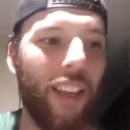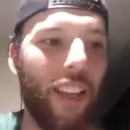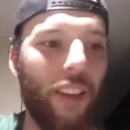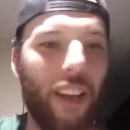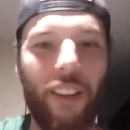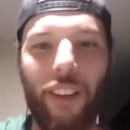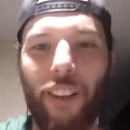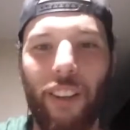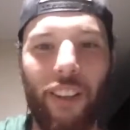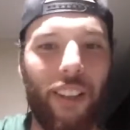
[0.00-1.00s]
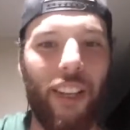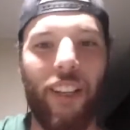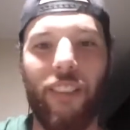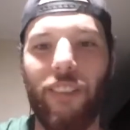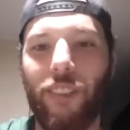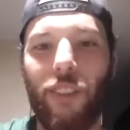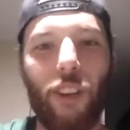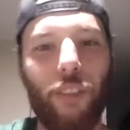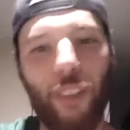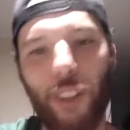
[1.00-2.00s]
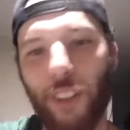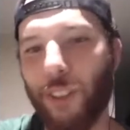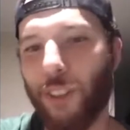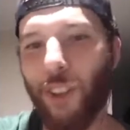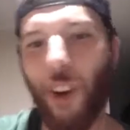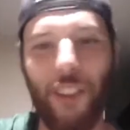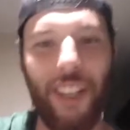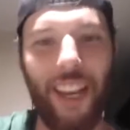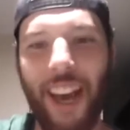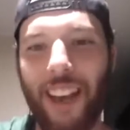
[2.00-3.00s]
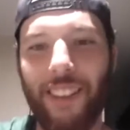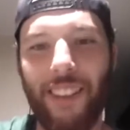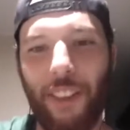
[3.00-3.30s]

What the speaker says: and they've got, they're like surfers, Aussie as.